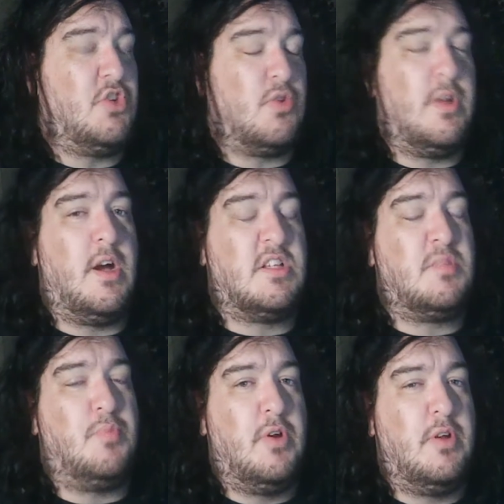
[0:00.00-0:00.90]

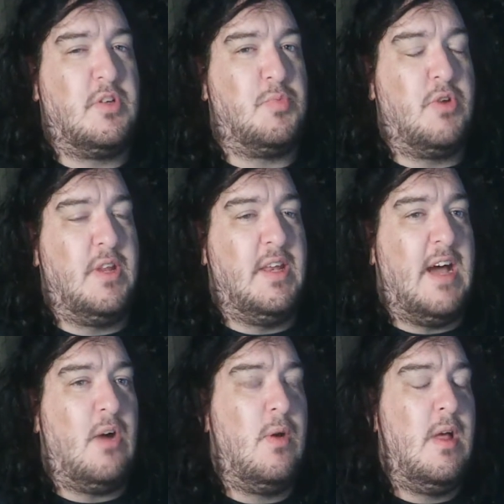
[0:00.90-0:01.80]
literally aren't
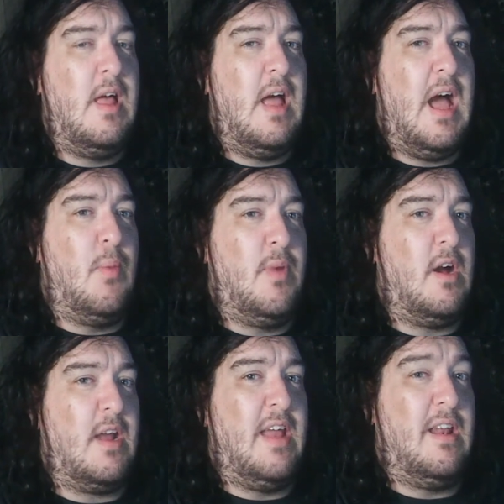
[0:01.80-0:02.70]
spawning now,
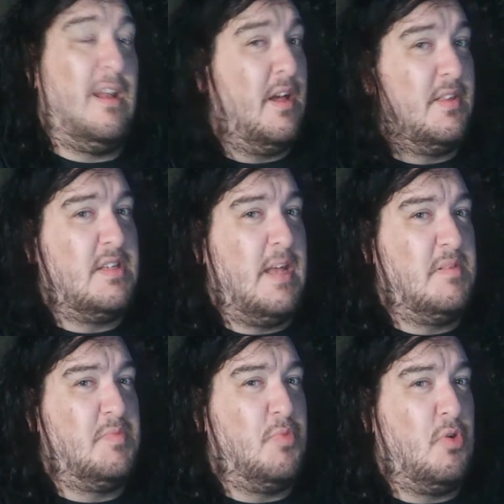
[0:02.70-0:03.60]
and we are getting a lot of
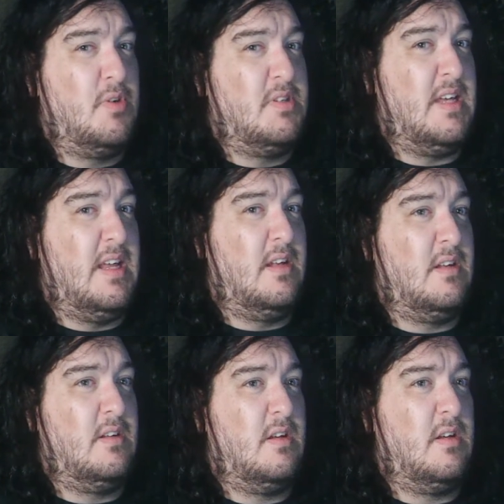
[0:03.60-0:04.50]
the same spawns
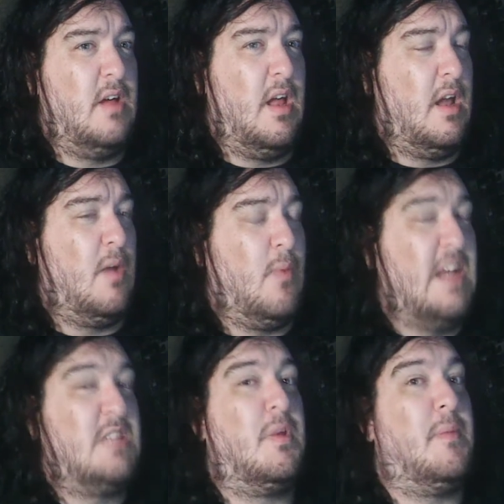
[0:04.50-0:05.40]
in a
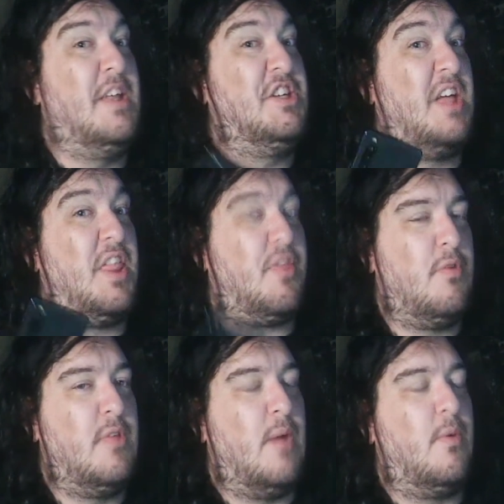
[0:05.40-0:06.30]
lot of ways, but I managed to
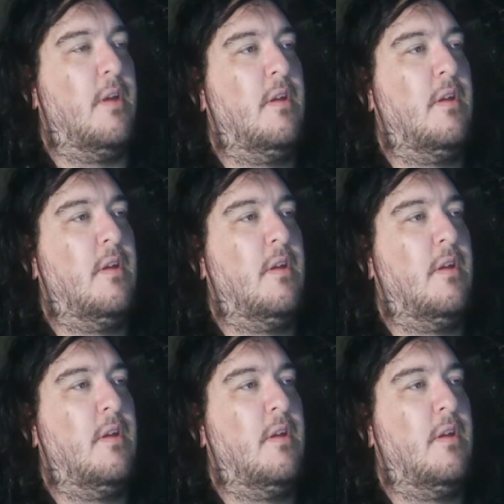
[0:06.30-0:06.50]
get through that